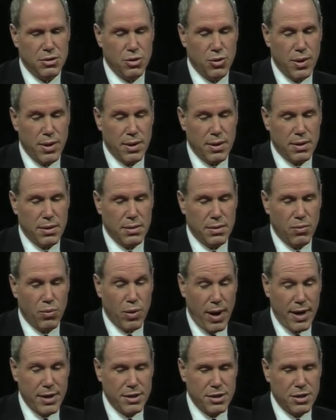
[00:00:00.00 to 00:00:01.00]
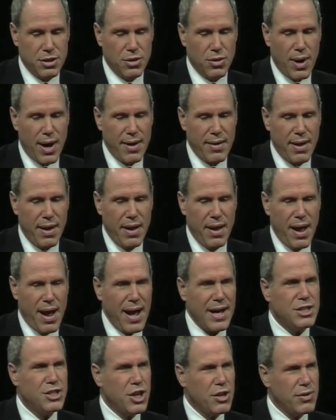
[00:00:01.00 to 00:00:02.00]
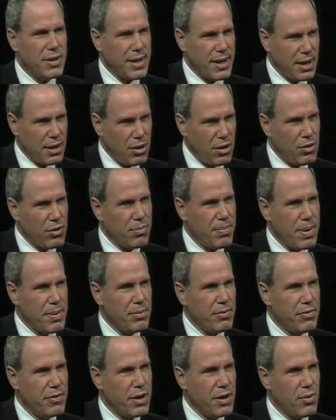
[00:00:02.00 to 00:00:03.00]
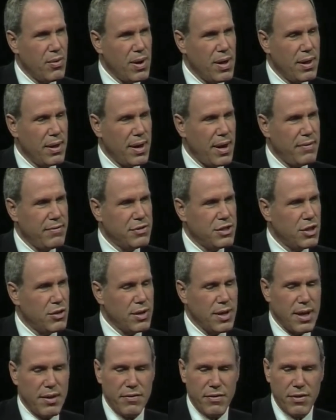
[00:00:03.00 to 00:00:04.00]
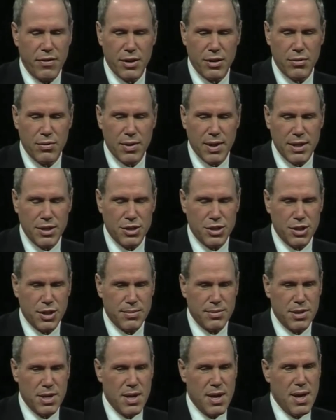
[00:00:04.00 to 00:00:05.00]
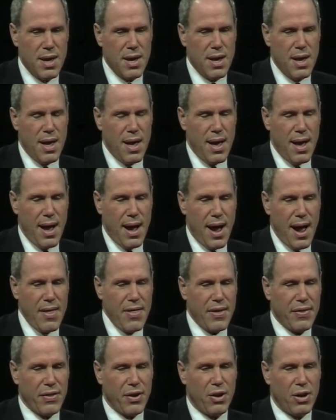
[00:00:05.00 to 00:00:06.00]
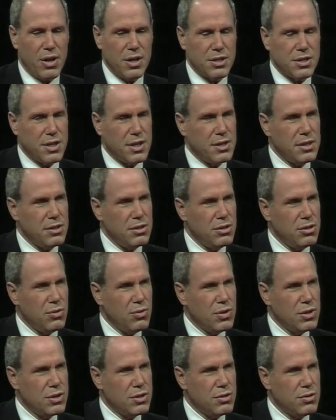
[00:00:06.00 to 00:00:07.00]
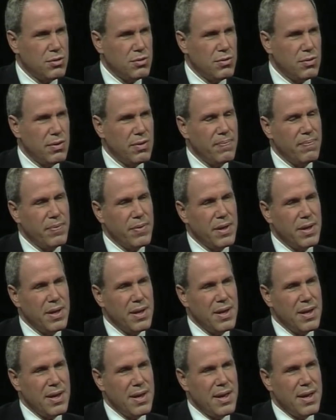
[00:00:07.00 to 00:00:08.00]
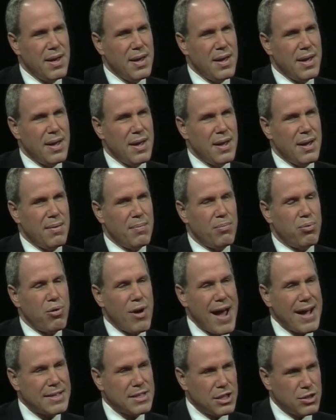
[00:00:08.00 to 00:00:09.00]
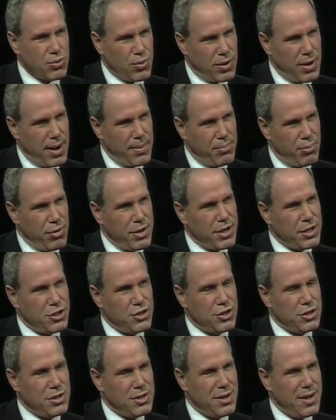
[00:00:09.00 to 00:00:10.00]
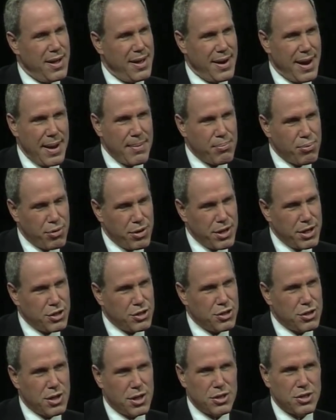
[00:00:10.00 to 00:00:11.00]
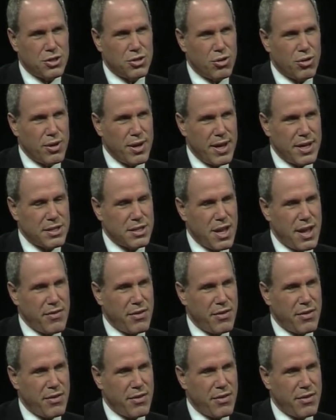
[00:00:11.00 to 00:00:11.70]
doing what I do. I generally get along with people very well, and I've generally had very good relationships. I think the hardest thing to do was to practice what I preach. And I preach a story has